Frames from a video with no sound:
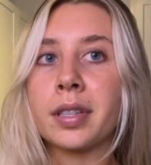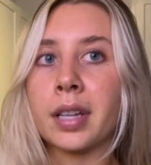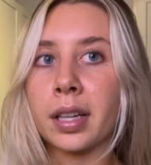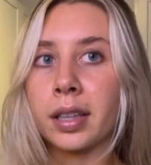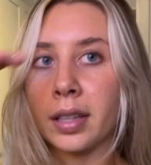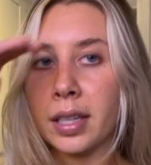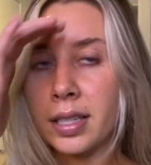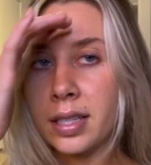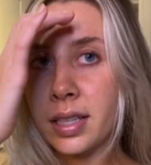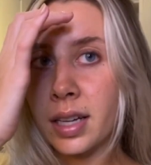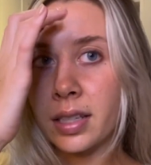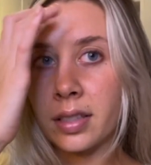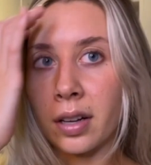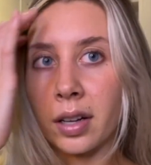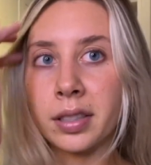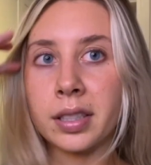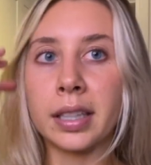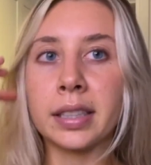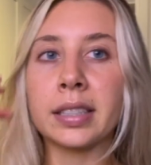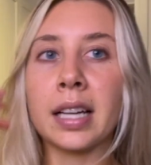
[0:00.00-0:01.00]
Like these things all
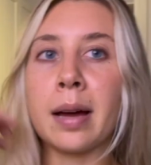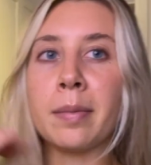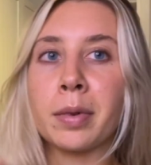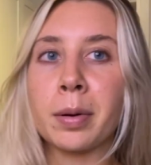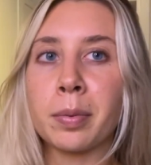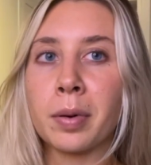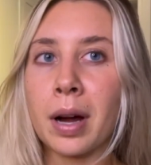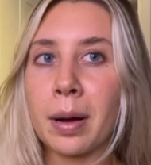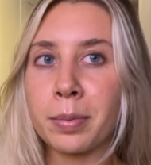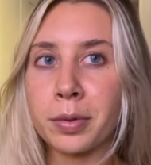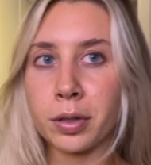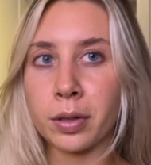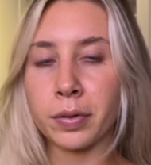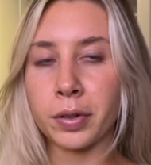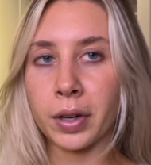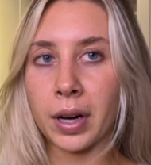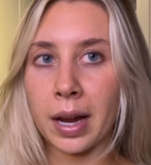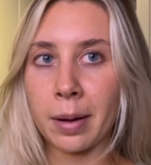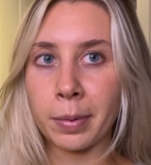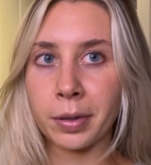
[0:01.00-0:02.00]
take time to prep. So if
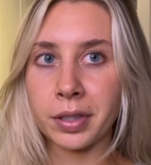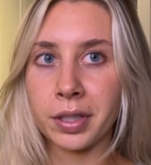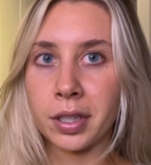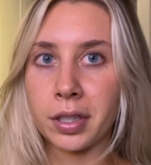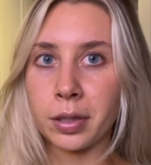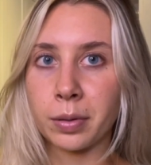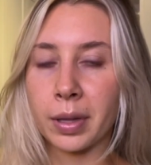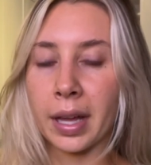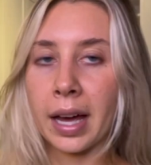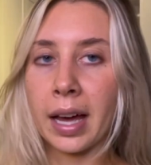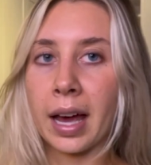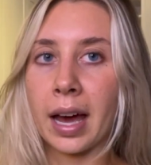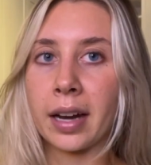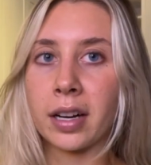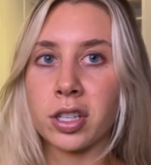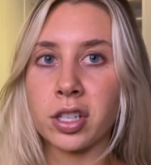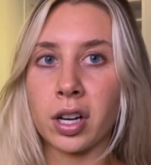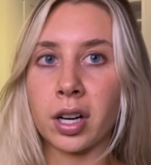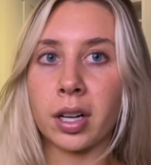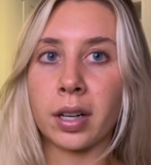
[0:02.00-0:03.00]
you're able to do that at a
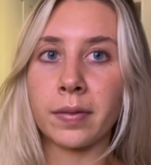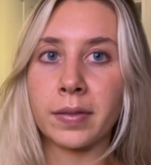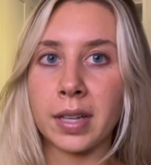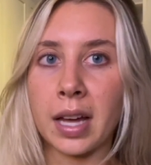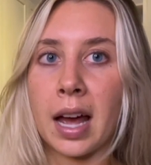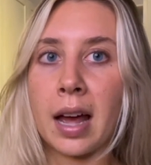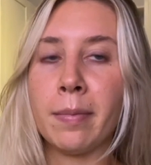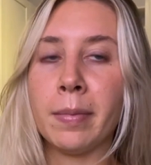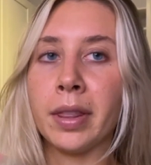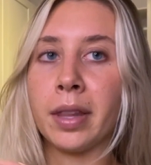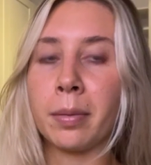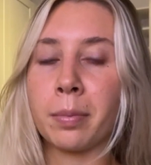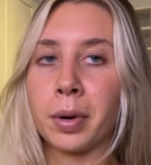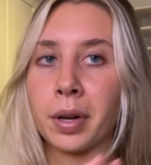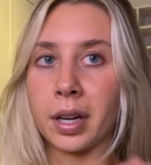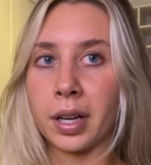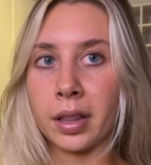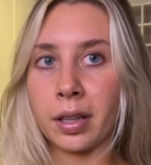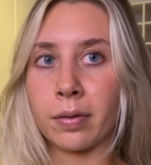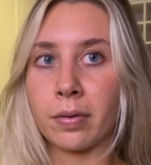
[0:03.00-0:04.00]
chunk of time and then put
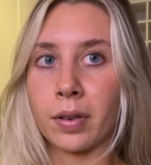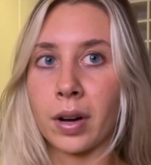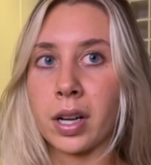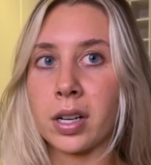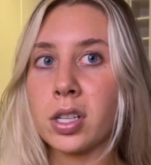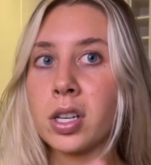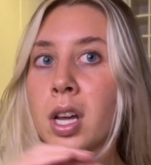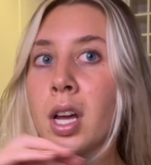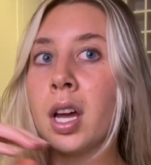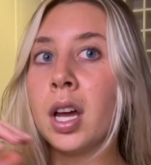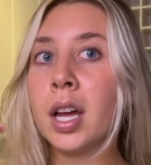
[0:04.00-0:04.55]
it in the fridge